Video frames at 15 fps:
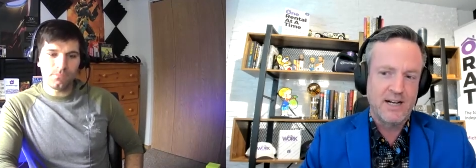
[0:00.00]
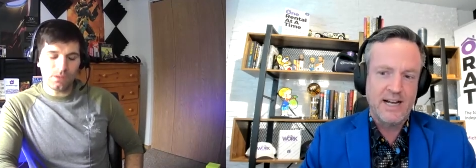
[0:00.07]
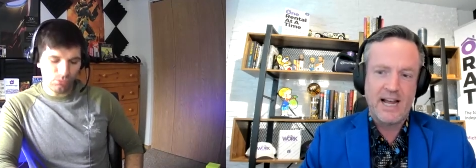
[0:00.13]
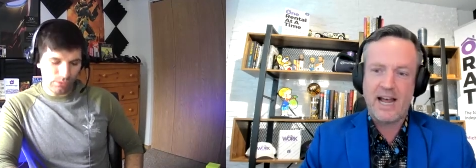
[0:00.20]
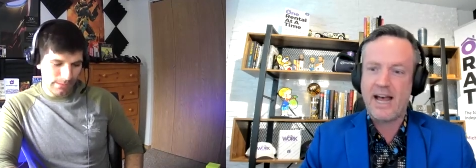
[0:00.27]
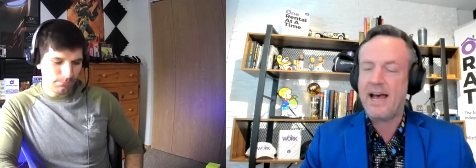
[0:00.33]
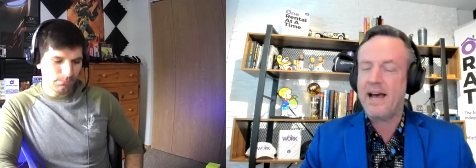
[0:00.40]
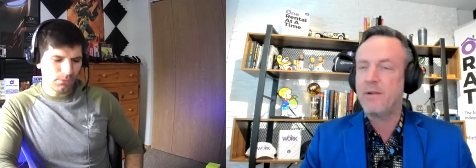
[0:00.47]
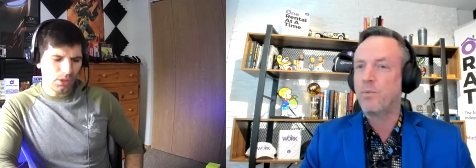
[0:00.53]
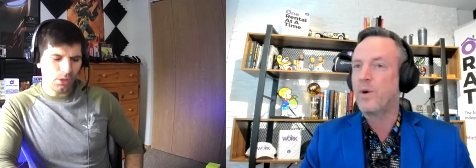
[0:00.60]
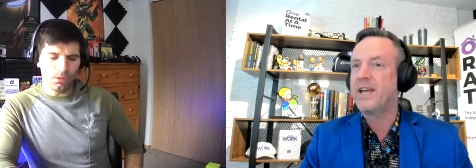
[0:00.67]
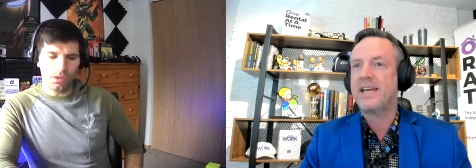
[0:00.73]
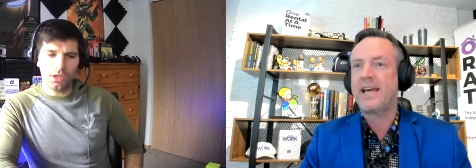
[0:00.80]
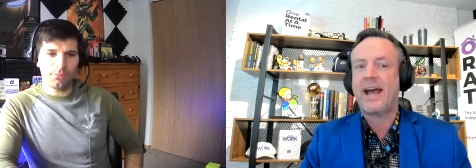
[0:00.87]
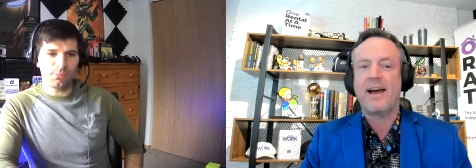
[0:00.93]
Speaker 1: Right. And oh,
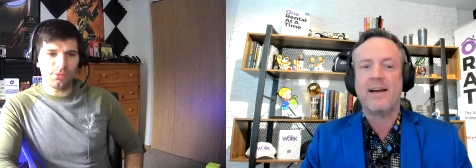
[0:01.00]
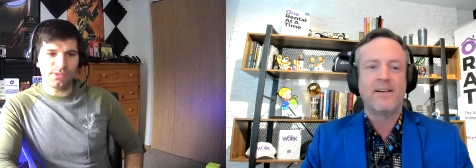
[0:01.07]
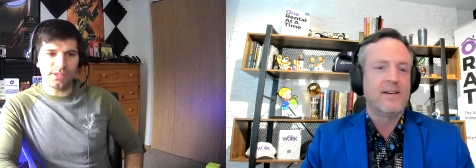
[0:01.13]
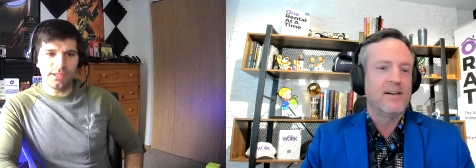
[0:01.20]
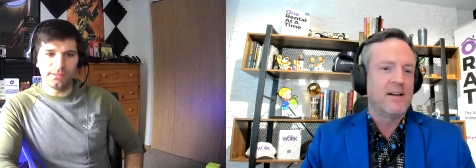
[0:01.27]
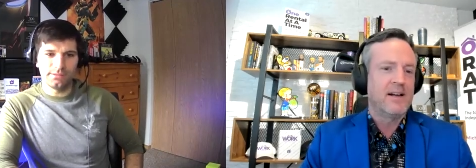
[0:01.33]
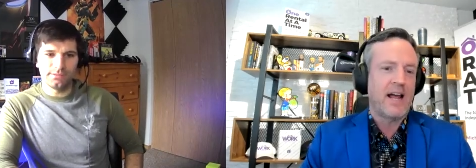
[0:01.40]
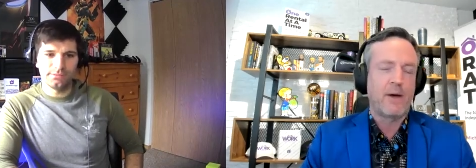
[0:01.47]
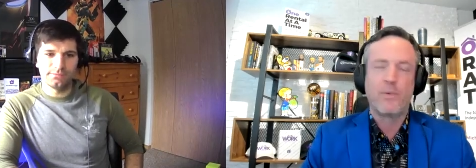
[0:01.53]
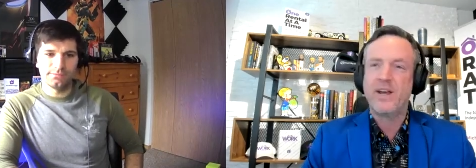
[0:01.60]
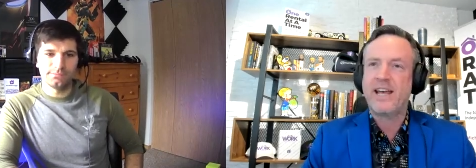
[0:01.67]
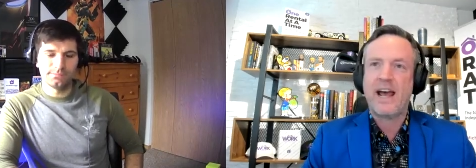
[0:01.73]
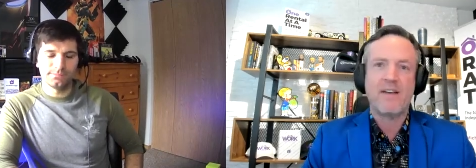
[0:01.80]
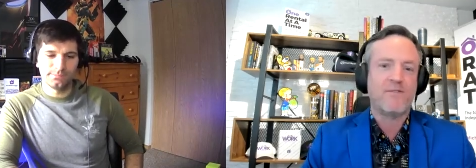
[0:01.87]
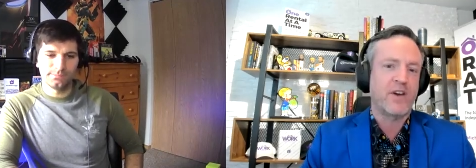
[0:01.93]
we can't, and
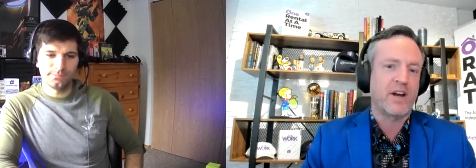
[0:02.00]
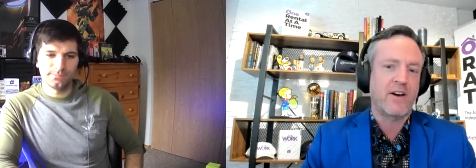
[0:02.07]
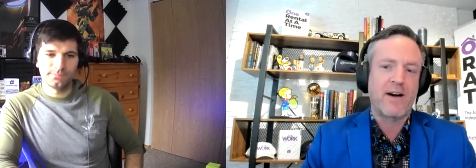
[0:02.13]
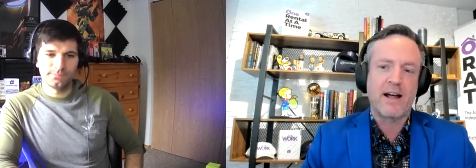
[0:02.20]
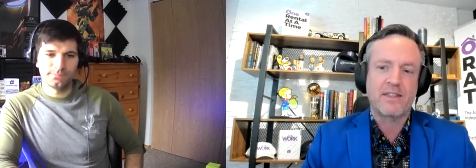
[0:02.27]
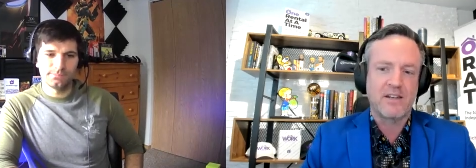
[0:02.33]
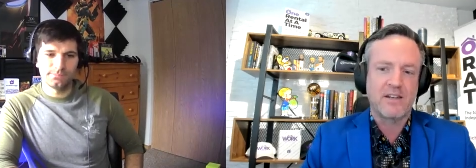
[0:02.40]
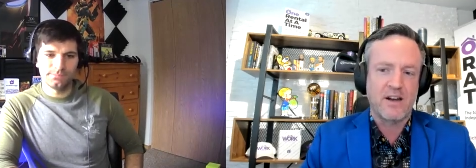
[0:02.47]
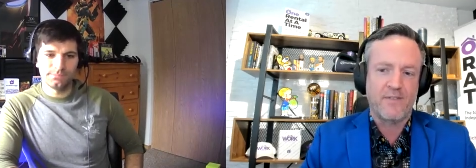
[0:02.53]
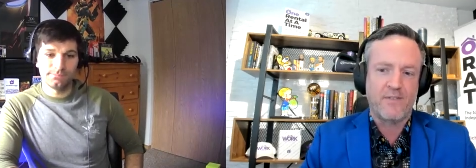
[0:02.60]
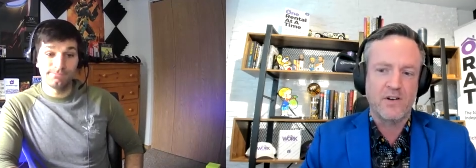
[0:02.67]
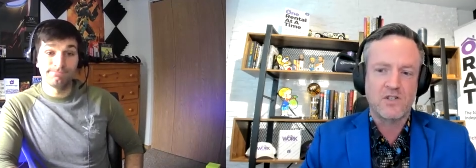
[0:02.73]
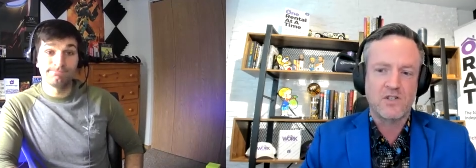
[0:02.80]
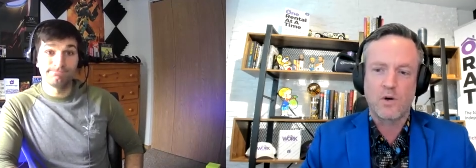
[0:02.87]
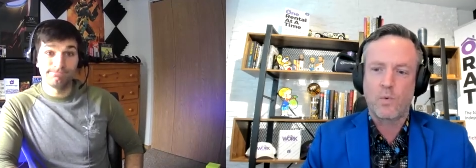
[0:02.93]
we can't figure out the
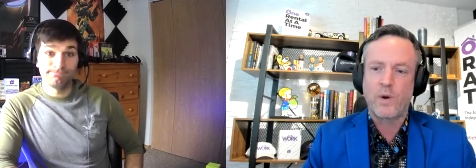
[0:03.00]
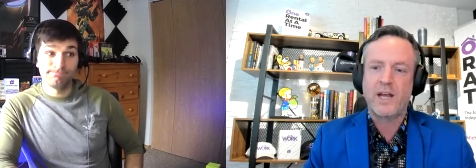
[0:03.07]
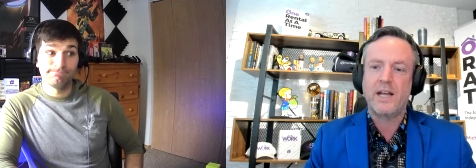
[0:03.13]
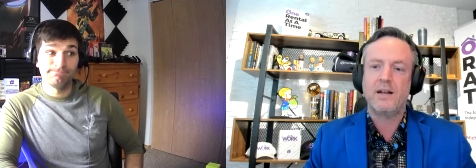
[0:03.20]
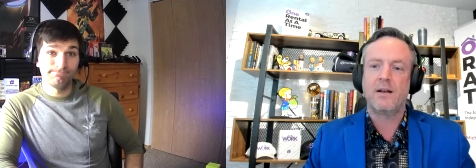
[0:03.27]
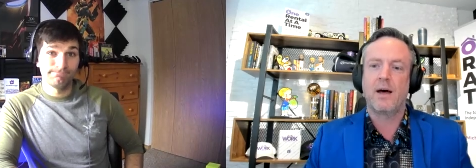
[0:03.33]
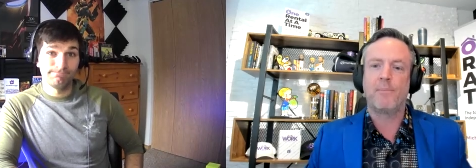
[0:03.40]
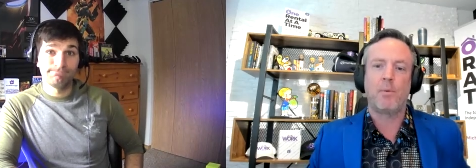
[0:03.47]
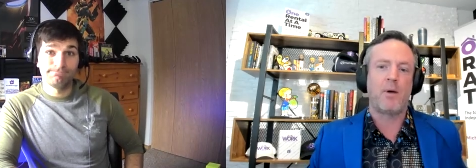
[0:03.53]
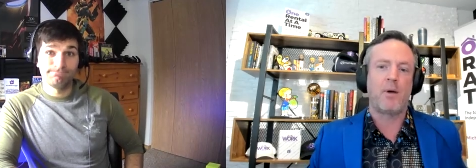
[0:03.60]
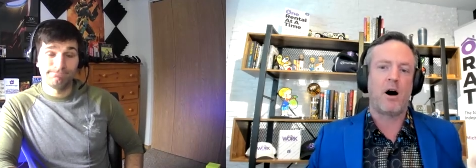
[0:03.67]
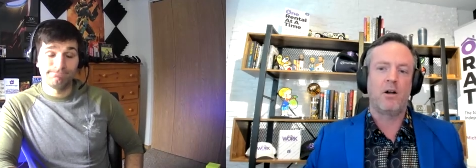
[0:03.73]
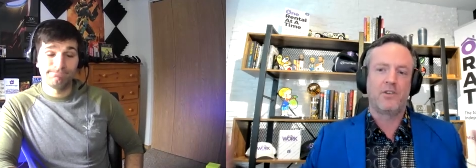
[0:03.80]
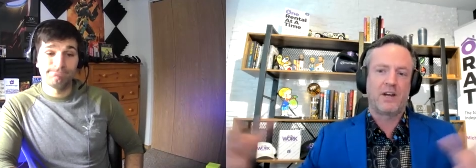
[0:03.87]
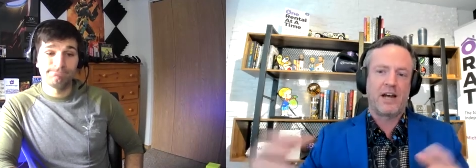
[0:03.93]
difference. So we lump them
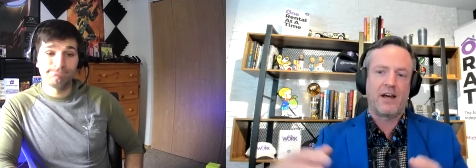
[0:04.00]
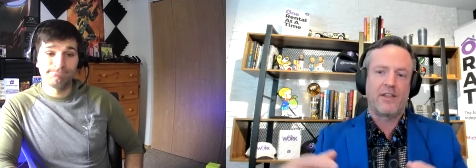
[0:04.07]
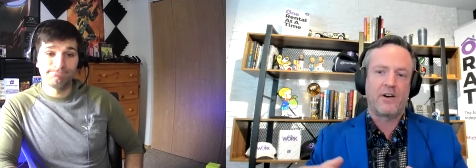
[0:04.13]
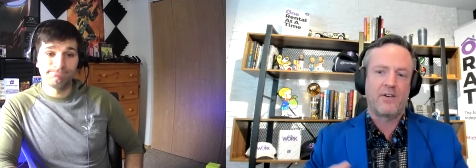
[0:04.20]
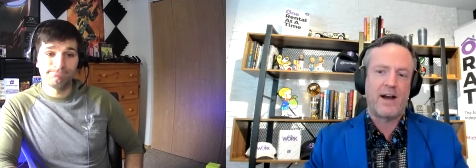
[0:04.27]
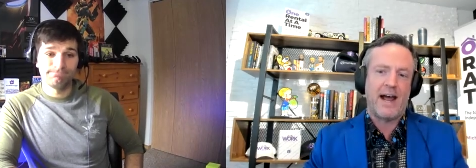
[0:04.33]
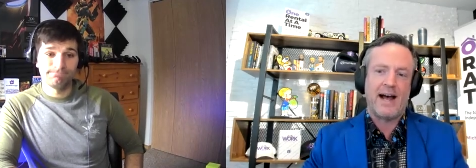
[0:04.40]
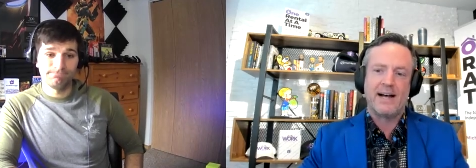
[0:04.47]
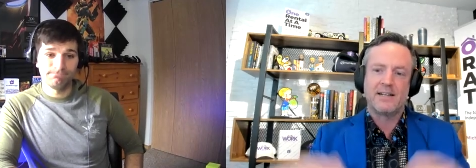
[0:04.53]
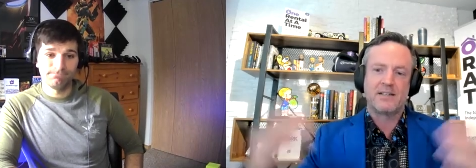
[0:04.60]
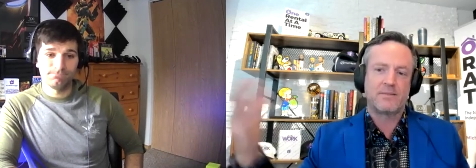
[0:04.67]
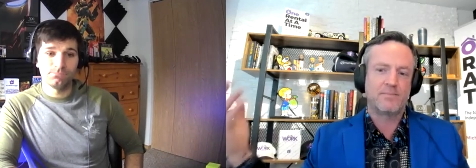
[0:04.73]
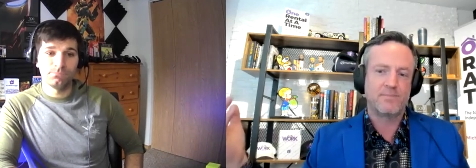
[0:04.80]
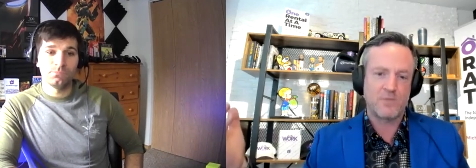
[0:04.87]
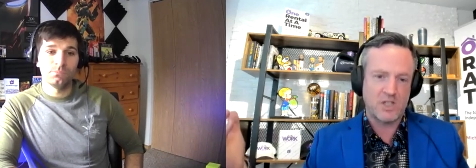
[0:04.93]
all together
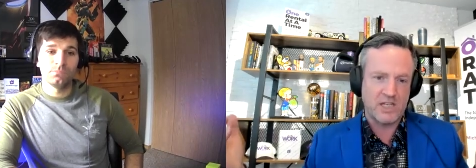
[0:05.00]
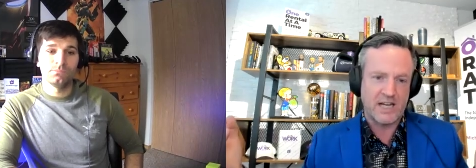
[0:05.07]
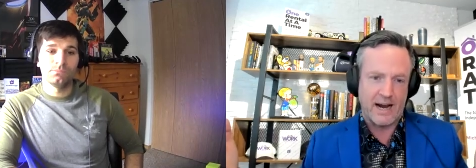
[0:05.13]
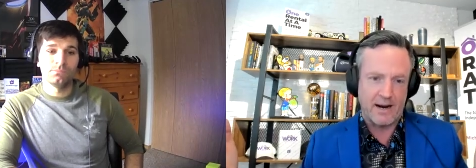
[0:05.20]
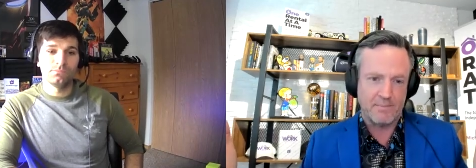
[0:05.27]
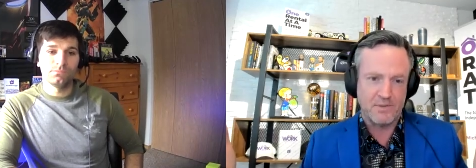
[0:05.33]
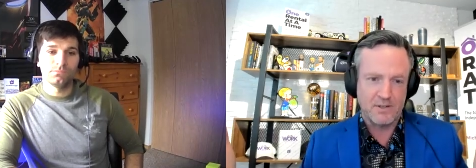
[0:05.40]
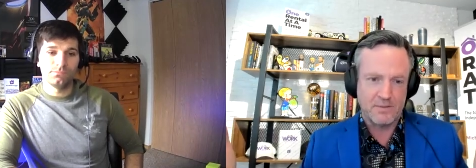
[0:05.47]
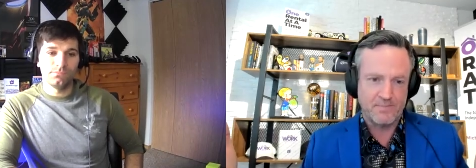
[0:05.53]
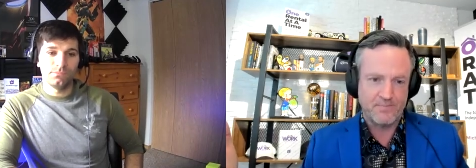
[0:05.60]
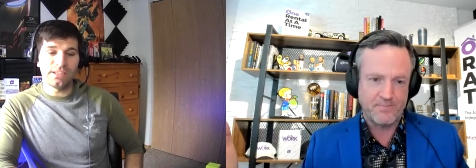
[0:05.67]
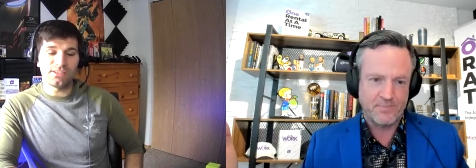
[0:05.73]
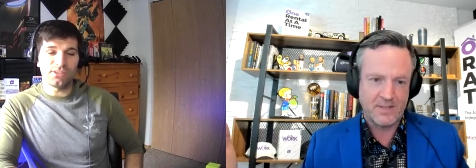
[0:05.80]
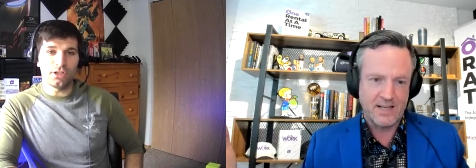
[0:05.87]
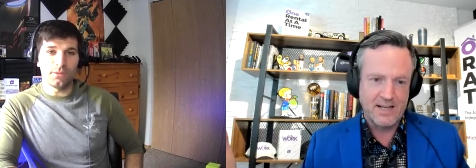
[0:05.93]
as scams.
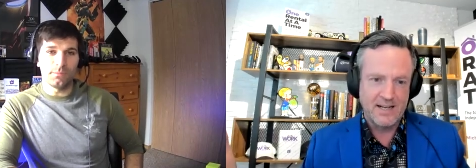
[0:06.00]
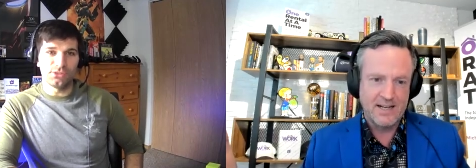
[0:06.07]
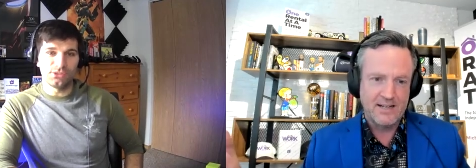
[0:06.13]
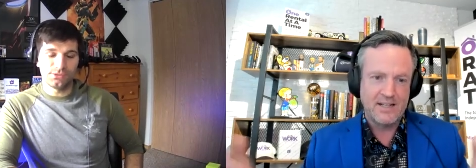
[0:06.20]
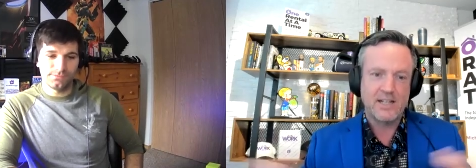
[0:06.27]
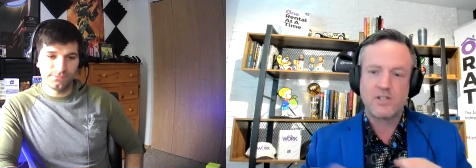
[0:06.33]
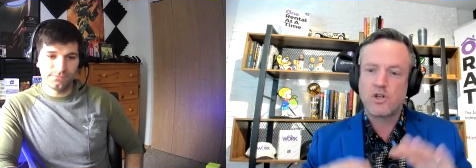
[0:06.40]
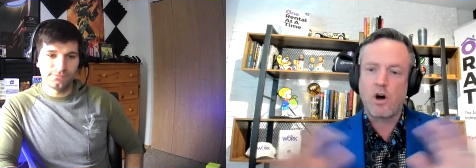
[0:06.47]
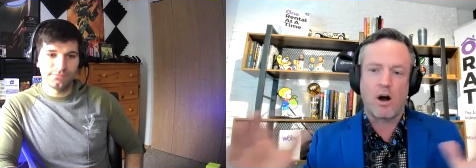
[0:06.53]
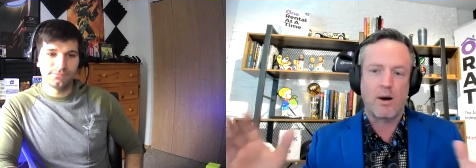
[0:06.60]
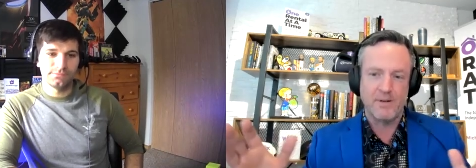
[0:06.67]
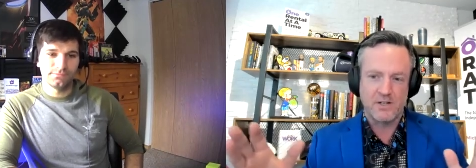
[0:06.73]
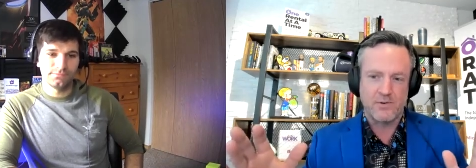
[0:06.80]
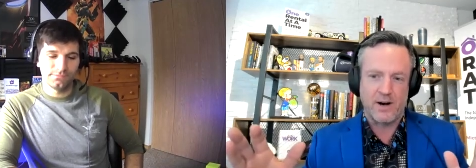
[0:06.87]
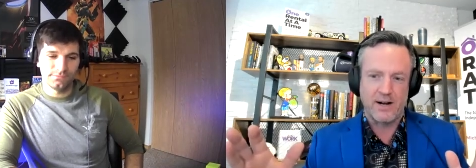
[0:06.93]
It's garbage. It's
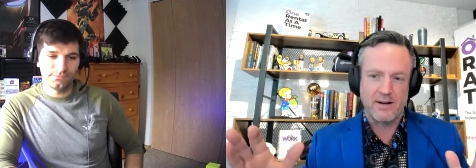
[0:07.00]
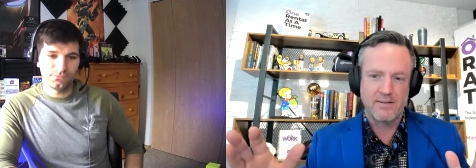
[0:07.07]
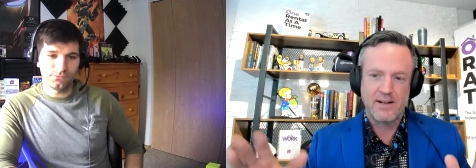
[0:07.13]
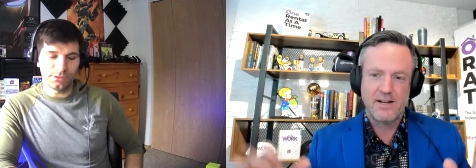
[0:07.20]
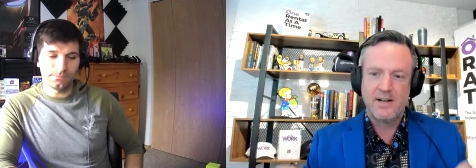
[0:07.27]
garbage, right?